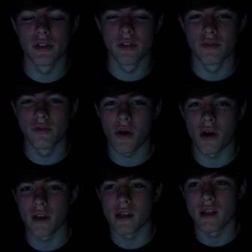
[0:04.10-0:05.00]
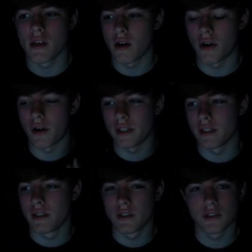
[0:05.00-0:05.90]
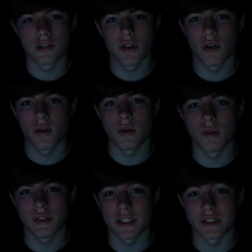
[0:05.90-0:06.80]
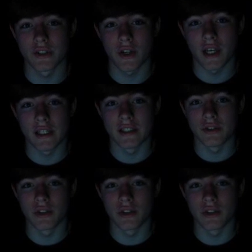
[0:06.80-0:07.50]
little vlog. Alright, so yesterday, as you